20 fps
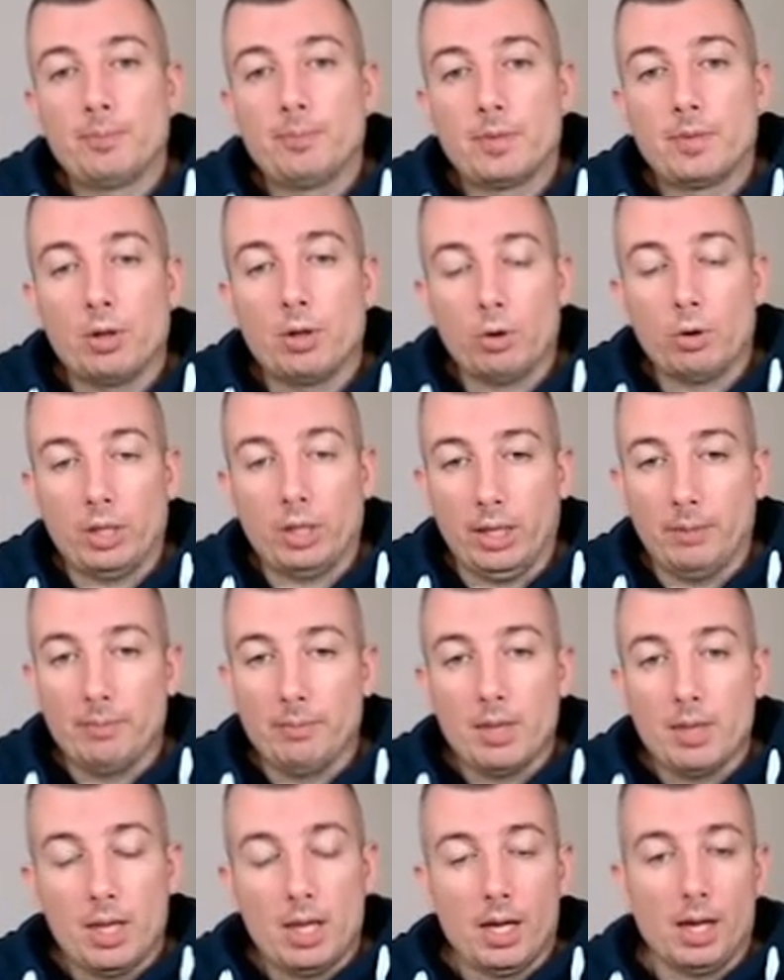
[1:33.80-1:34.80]
Okay,
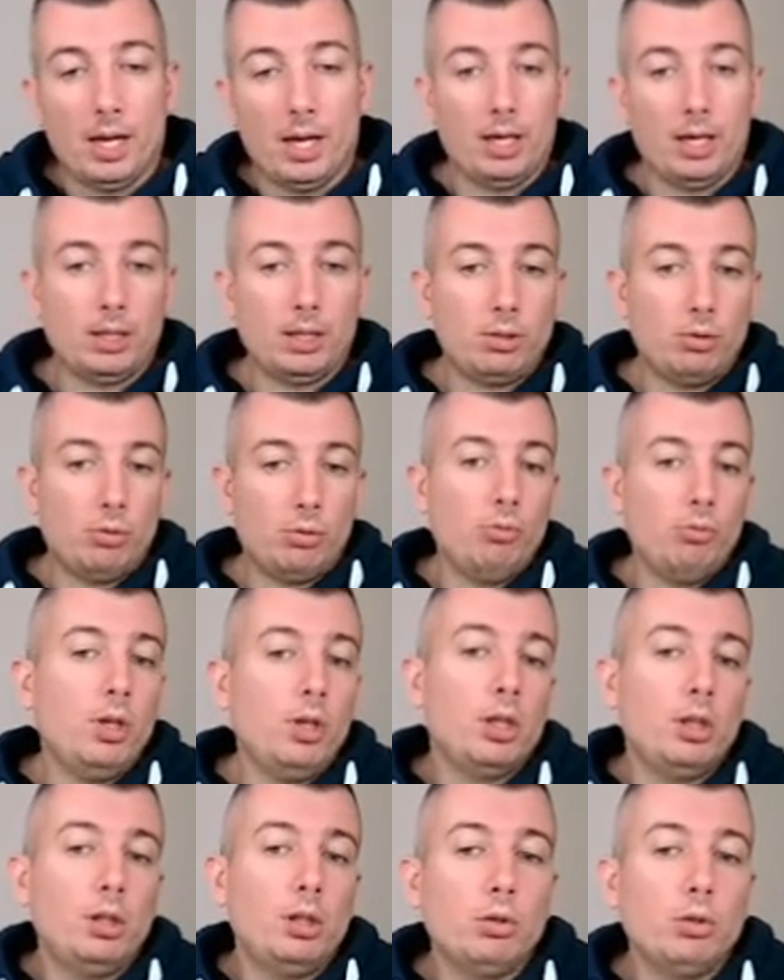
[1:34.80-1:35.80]
so we
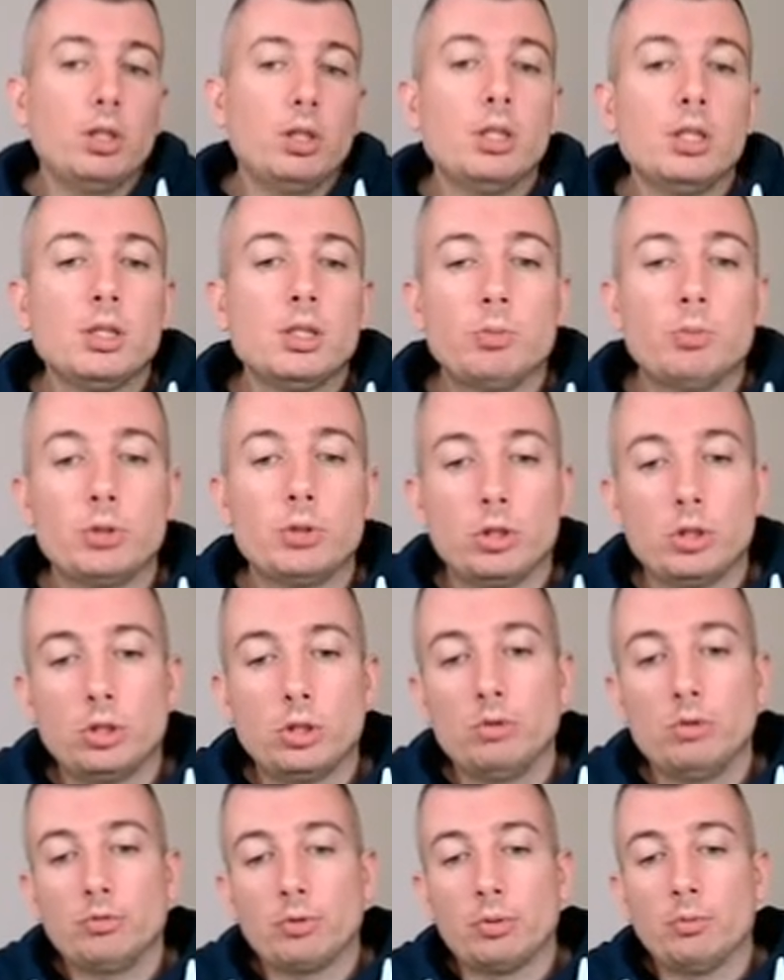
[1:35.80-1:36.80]
are looking this
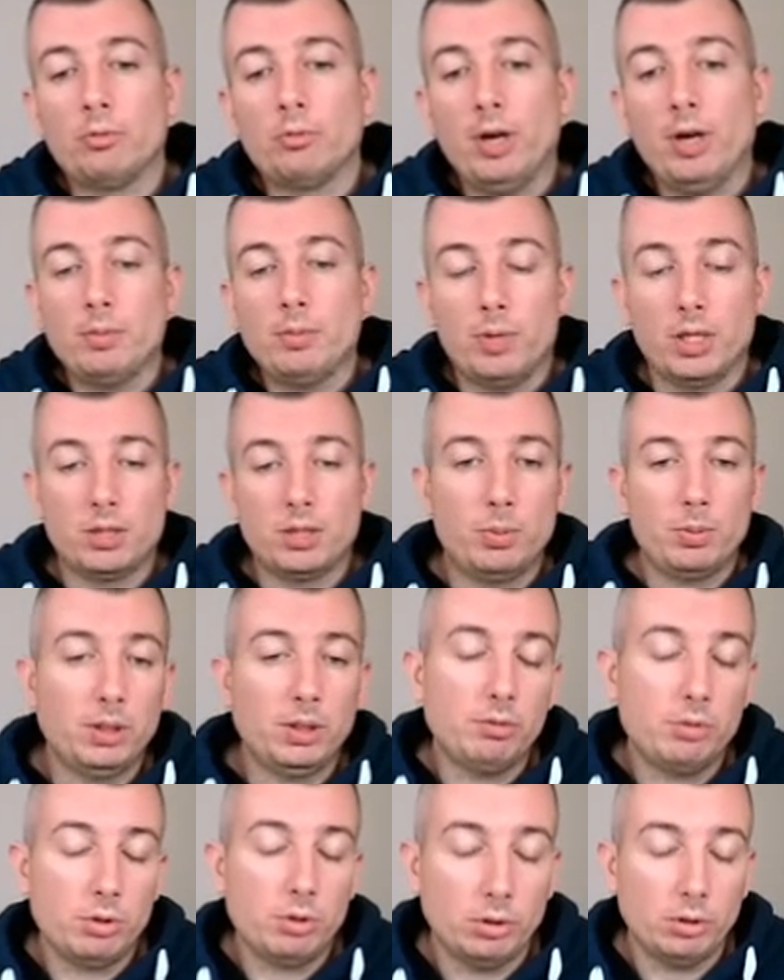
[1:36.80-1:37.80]
position from white
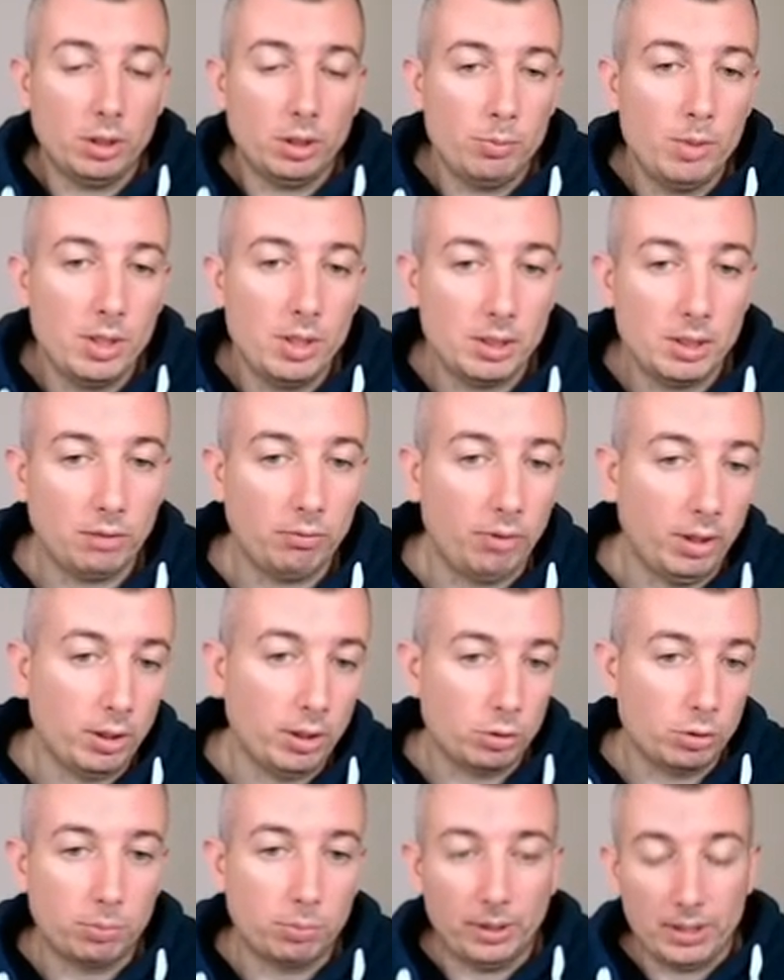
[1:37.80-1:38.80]
perspective, so that means that white
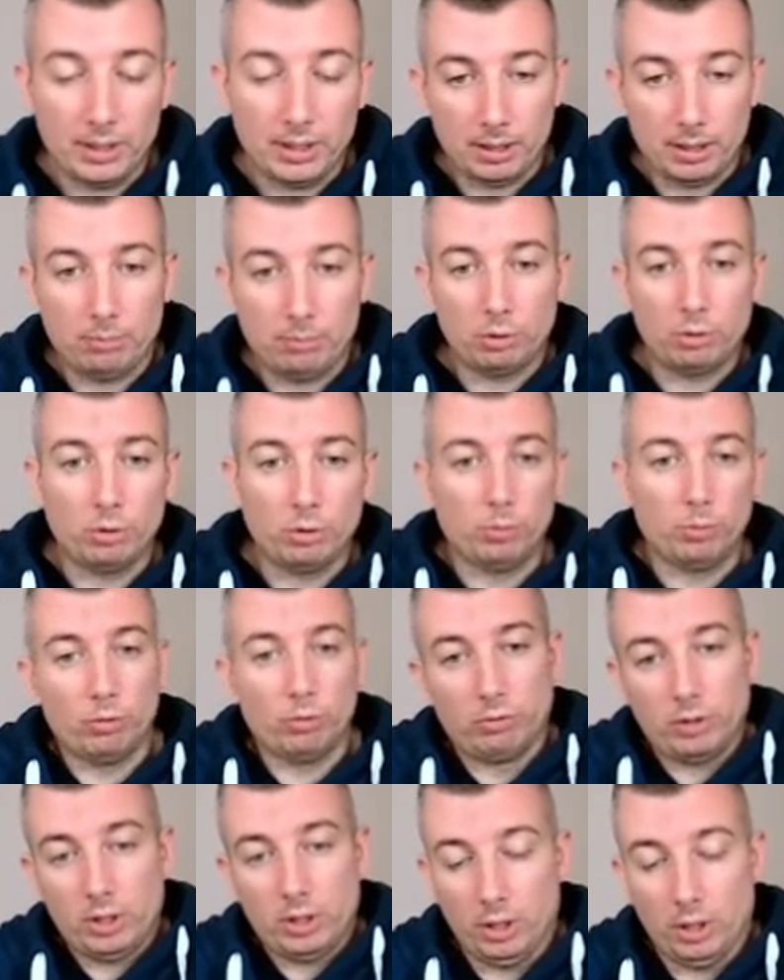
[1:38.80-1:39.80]
should play some good
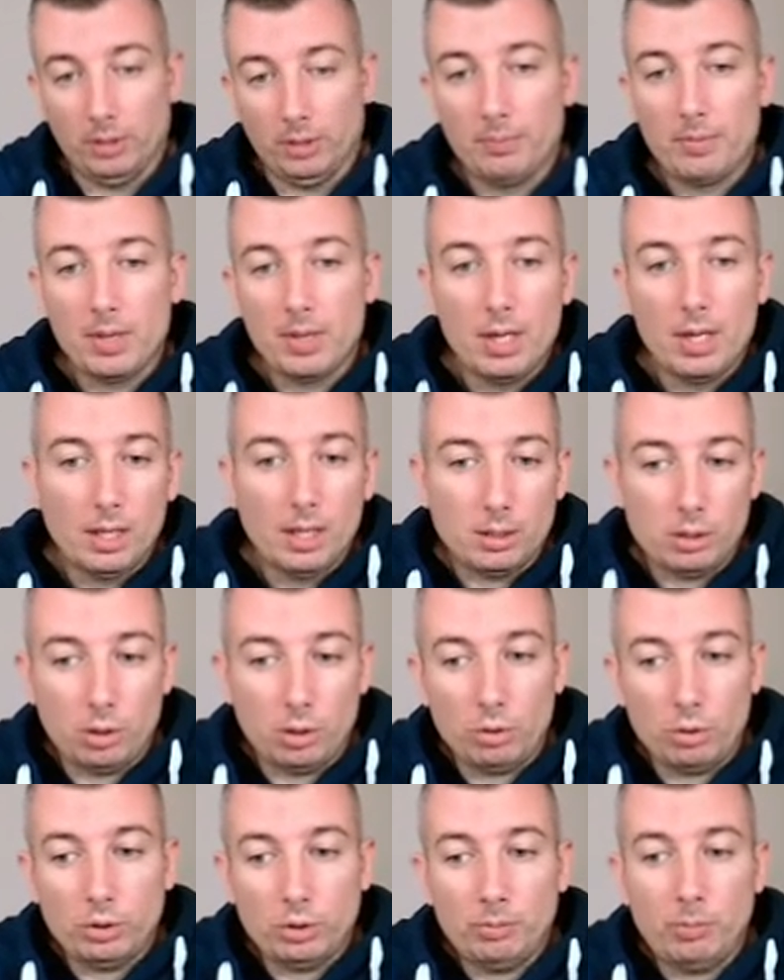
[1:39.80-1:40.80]
move here.
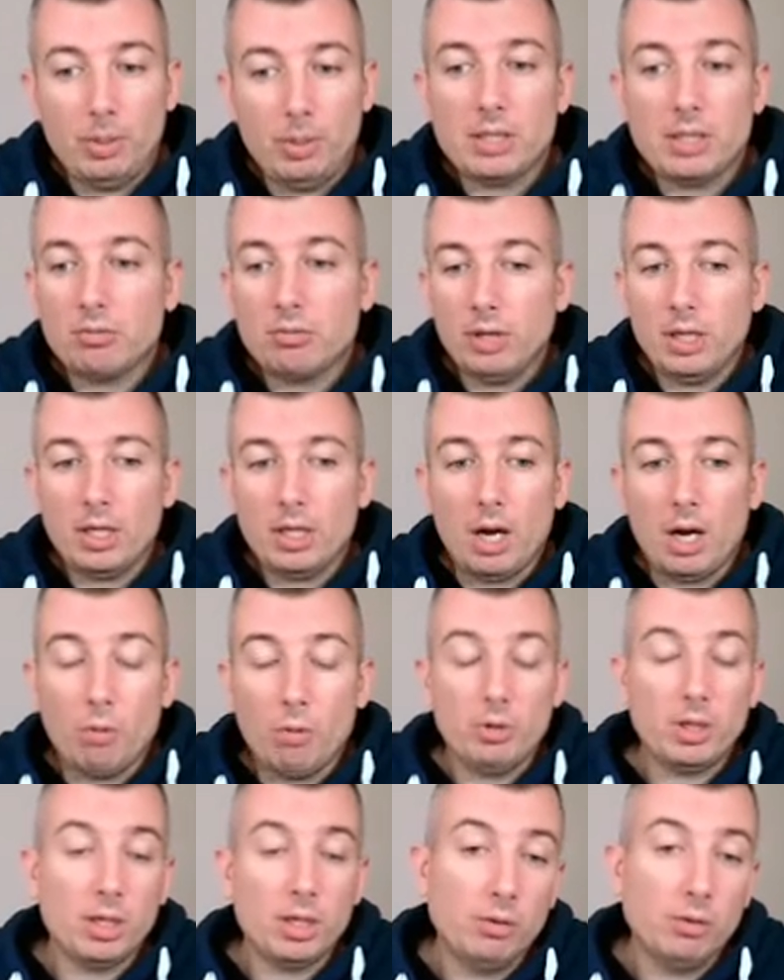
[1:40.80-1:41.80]
So the best way how
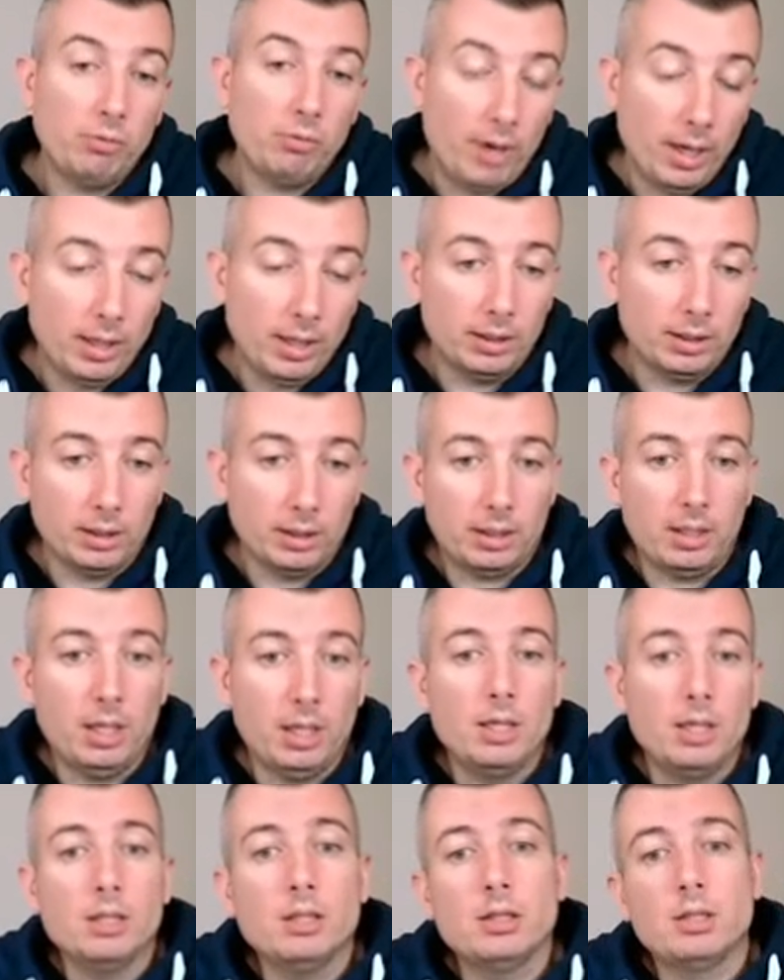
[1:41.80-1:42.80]
we can fight
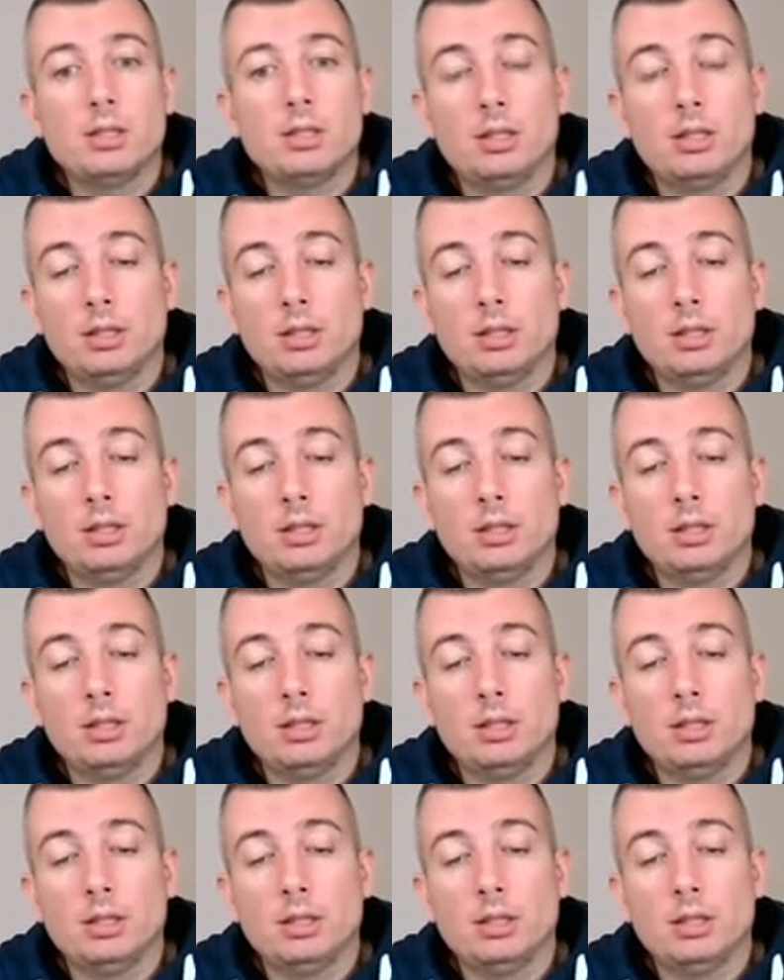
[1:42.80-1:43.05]
against